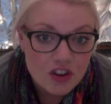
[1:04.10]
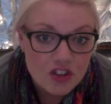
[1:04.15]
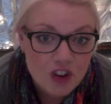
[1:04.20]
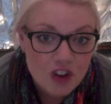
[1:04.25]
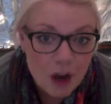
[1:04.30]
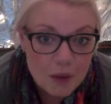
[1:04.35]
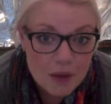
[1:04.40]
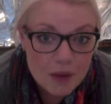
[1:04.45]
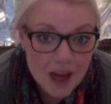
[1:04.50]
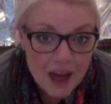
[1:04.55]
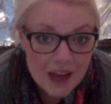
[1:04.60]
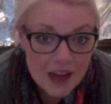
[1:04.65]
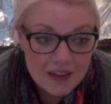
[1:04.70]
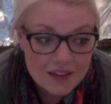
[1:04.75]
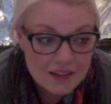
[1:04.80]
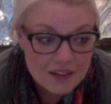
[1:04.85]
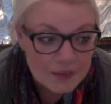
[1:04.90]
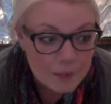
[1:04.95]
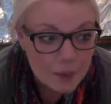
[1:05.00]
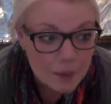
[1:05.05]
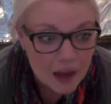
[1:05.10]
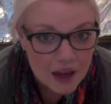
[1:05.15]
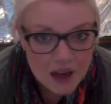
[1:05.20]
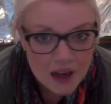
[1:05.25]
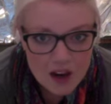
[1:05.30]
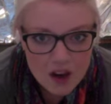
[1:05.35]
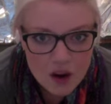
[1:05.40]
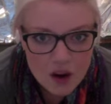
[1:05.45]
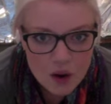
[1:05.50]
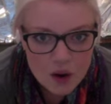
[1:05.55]
job, guys, but
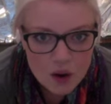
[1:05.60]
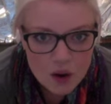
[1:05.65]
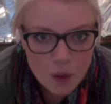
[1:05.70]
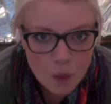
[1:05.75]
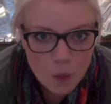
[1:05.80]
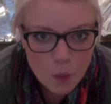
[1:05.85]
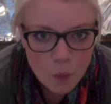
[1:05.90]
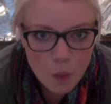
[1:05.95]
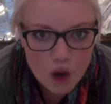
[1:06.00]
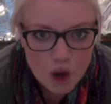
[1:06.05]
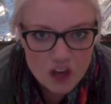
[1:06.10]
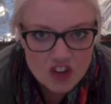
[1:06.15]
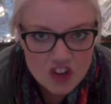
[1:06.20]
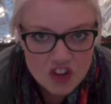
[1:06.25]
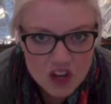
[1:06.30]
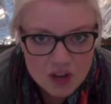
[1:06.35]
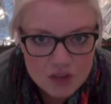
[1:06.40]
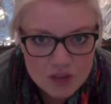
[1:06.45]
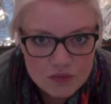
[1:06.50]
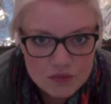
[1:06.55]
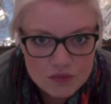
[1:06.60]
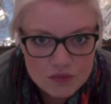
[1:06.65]
watch out.